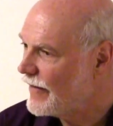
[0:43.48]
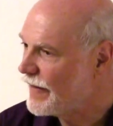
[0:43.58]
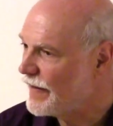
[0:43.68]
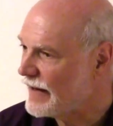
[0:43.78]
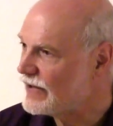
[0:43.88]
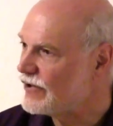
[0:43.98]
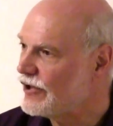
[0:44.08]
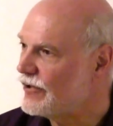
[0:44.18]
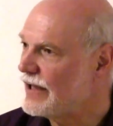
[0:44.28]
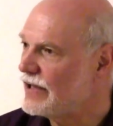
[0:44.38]
things
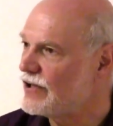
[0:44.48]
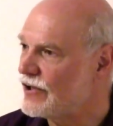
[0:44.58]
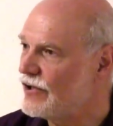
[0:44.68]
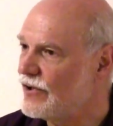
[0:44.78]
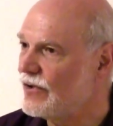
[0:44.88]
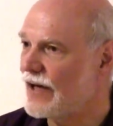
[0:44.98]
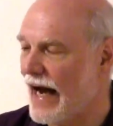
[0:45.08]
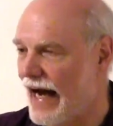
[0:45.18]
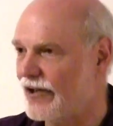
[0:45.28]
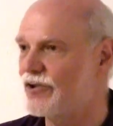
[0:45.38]
you need to do to
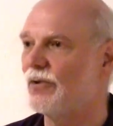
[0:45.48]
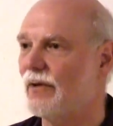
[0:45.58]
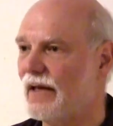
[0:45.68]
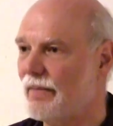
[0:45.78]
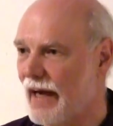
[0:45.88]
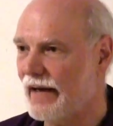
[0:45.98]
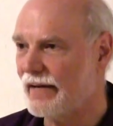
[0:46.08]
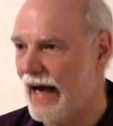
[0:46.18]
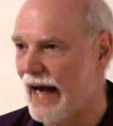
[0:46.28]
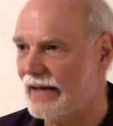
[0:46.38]
actually make
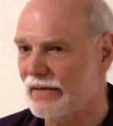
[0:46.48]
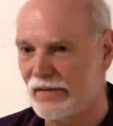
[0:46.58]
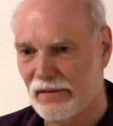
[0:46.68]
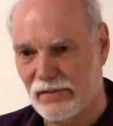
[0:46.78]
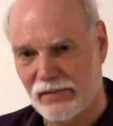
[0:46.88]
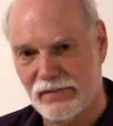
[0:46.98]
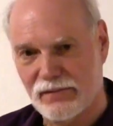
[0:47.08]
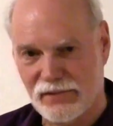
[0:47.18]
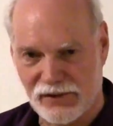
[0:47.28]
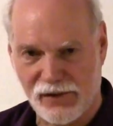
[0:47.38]
that
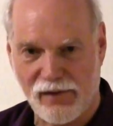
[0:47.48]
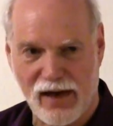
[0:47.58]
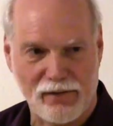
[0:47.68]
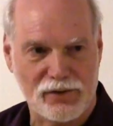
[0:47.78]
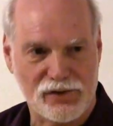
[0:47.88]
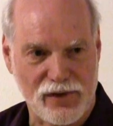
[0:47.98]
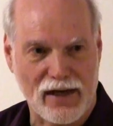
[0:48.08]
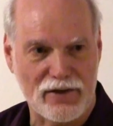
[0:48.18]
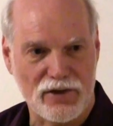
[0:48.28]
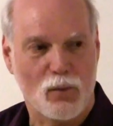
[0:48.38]
survival
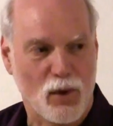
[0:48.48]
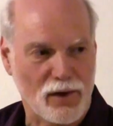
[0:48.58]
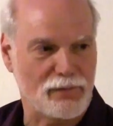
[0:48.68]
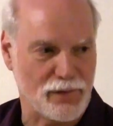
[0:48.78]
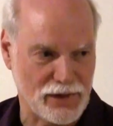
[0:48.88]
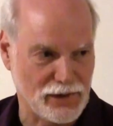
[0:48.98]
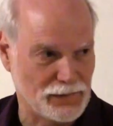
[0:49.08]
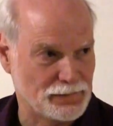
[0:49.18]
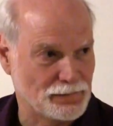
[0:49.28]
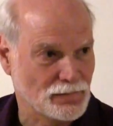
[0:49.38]
strategy work for you.
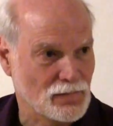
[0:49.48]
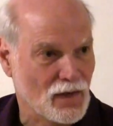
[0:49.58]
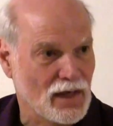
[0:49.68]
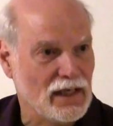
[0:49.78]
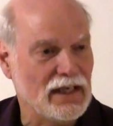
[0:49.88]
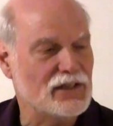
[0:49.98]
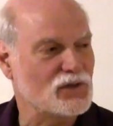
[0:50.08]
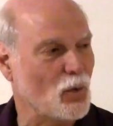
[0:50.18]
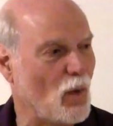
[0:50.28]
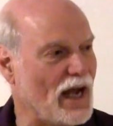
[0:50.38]
It's
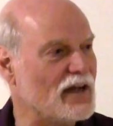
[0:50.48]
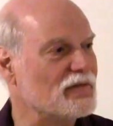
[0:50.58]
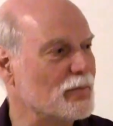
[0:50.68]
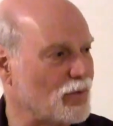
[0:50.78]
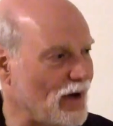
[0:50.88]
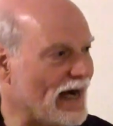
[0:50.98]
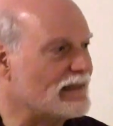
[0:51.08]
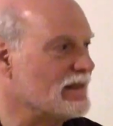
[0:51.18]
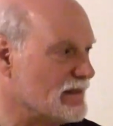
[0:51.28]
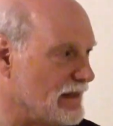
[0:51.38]
a way of
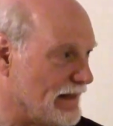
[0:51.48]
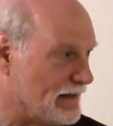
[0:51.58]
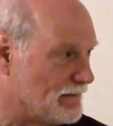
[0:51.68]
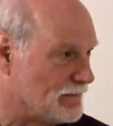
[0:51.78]
practicing.